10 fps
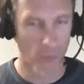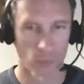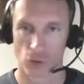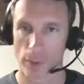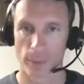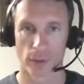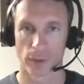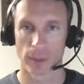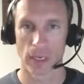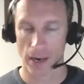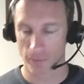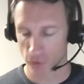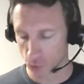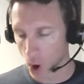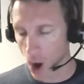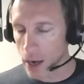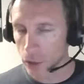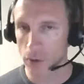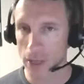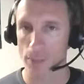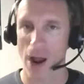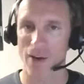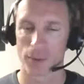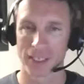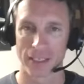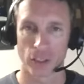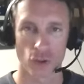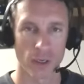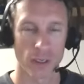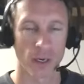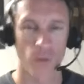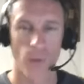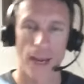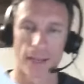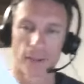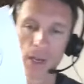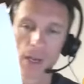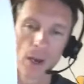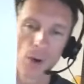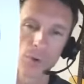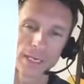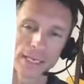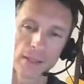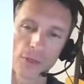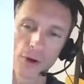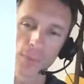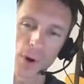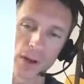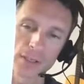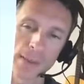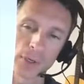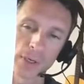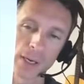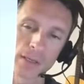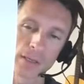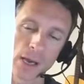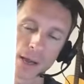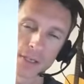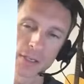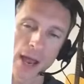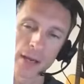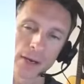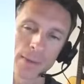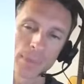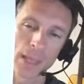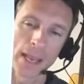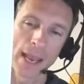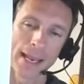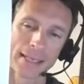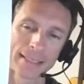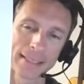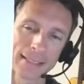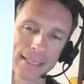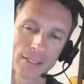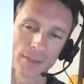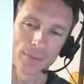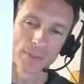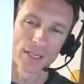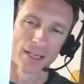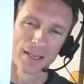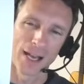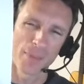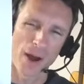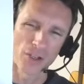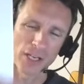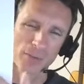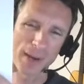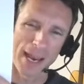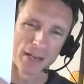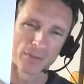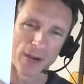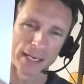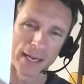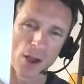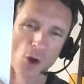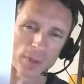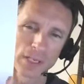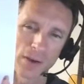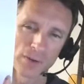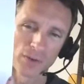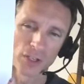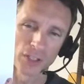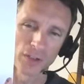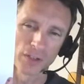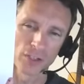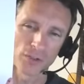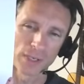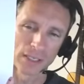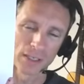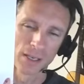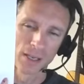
triple it, or beyond, if you want to grow that profitably in extraordinary ways, we need the third part of this diagram, and it's systems. I apologize for my handwriting, and I hope it's not reversing on the screen.